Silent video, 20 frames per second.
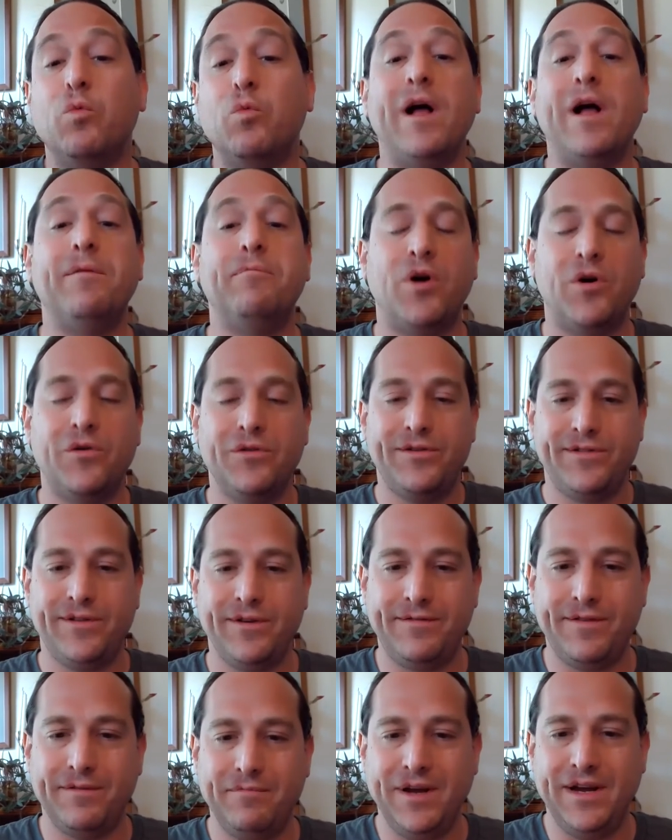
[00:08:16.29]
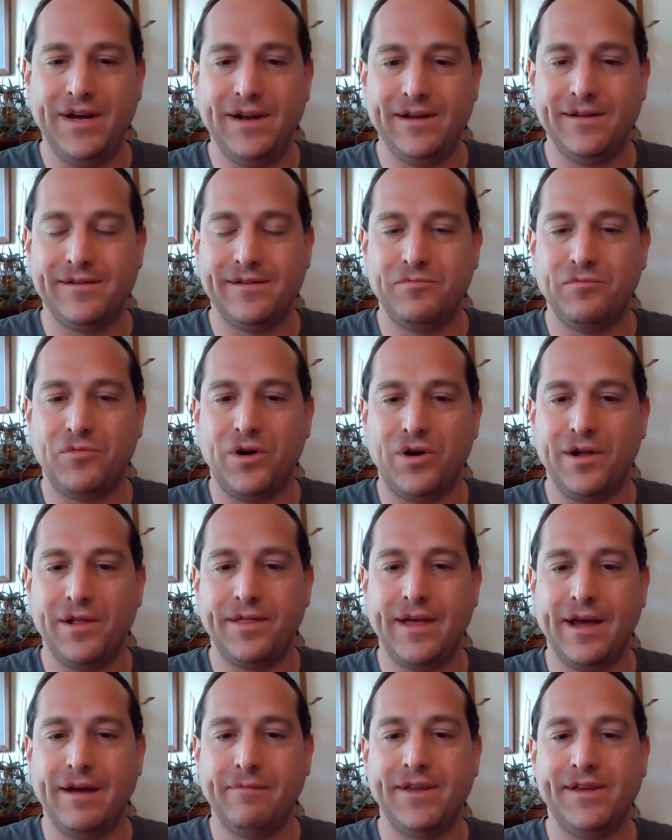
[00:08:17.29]
while most of the meetings in
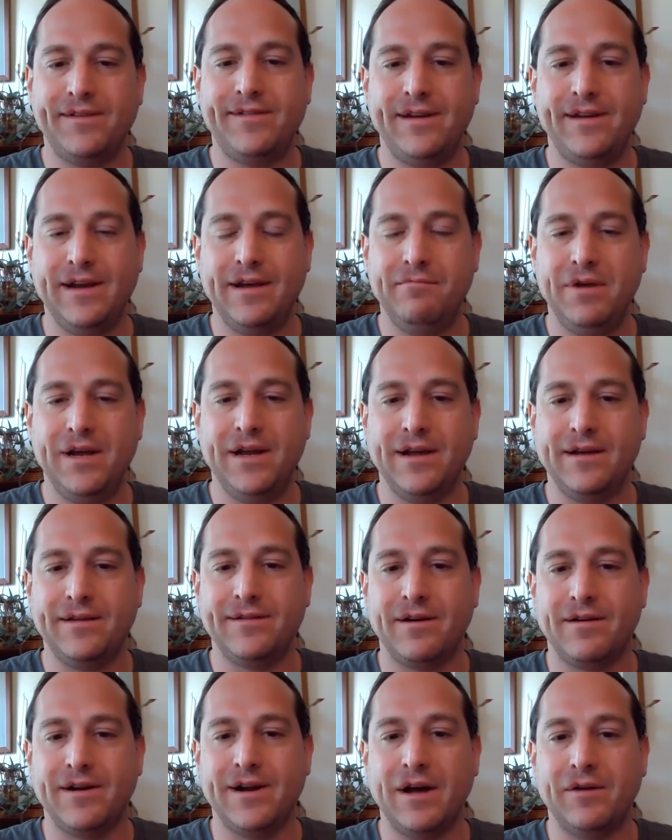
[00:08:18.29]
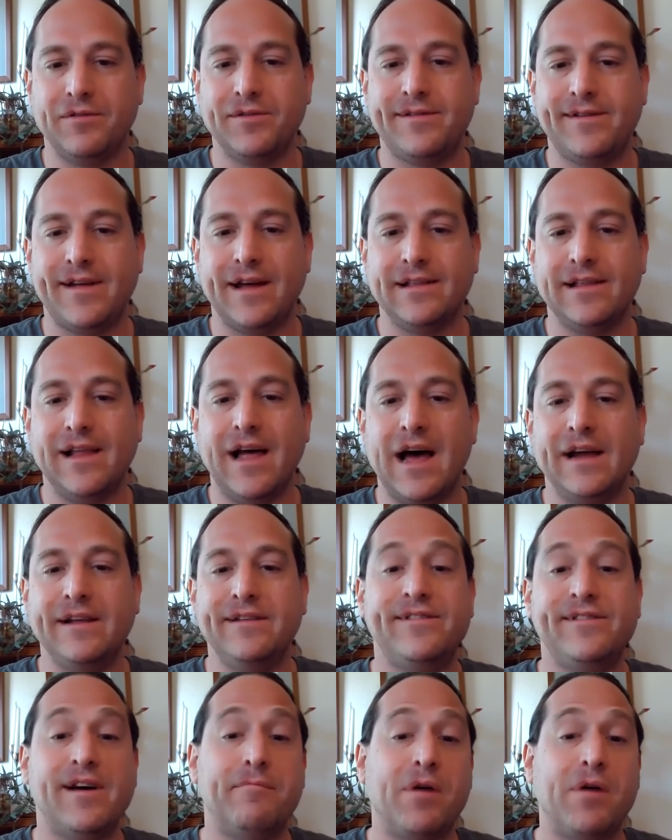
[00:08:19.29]
Waltham, the city meetings are announced online,
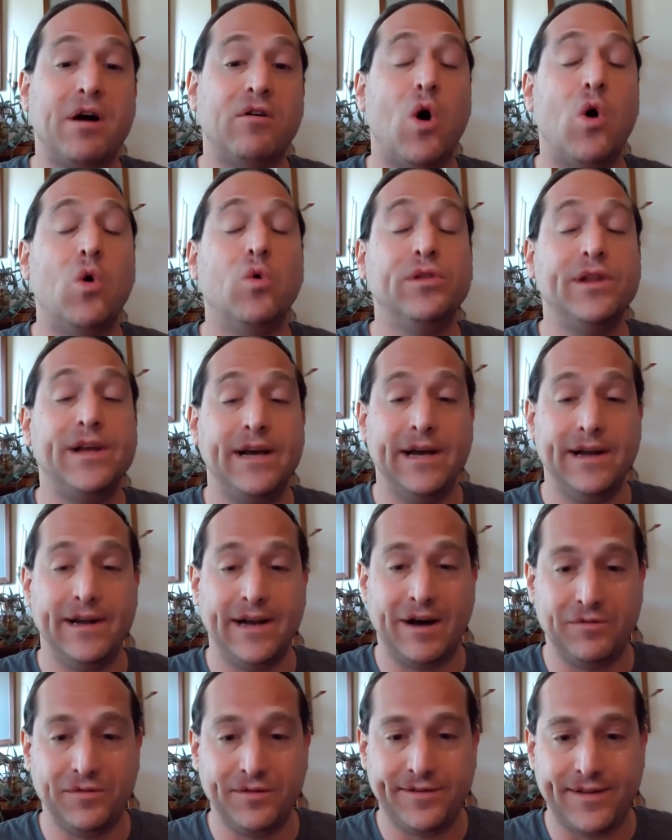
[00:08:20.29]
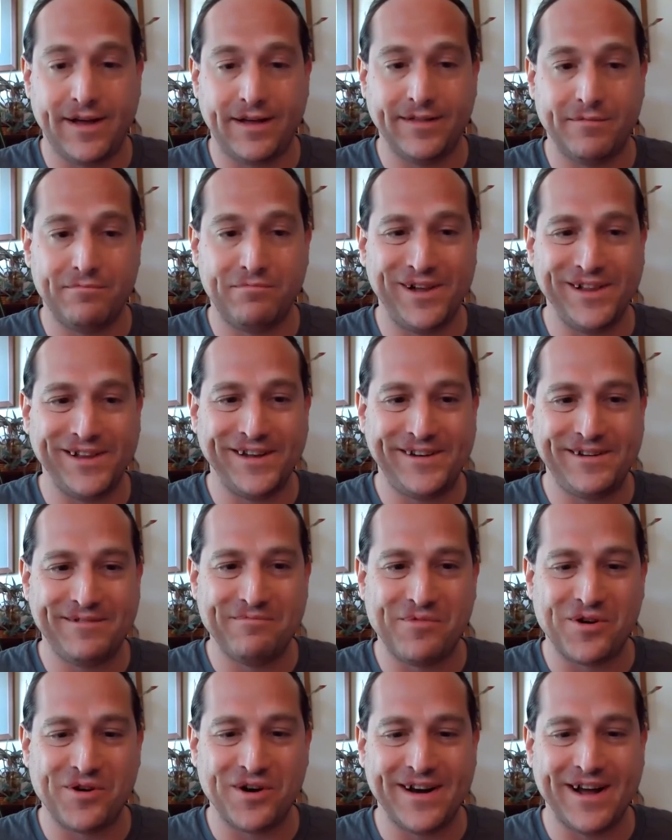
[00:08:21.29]
some are only announced on the
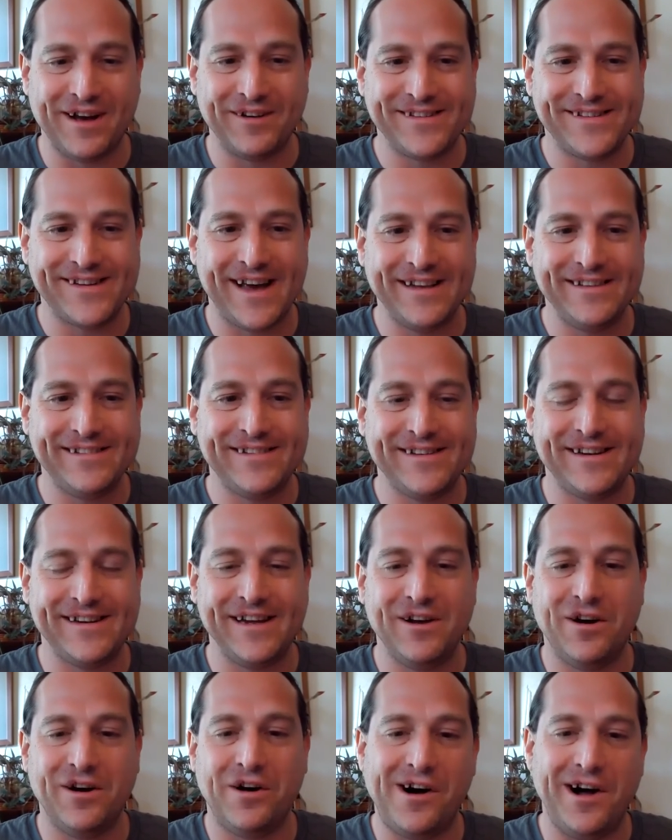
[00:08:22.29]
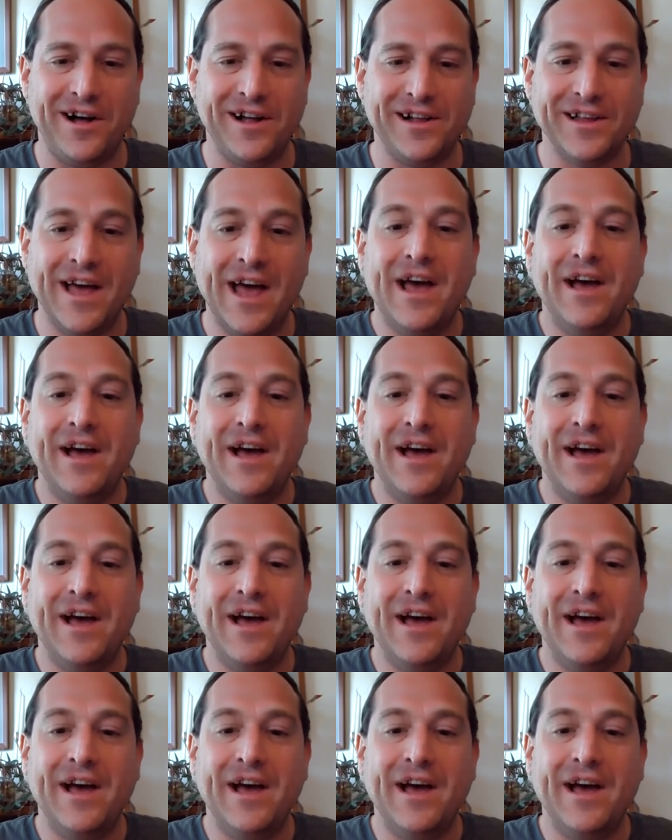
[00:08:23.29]
bulletin board outside City Hall.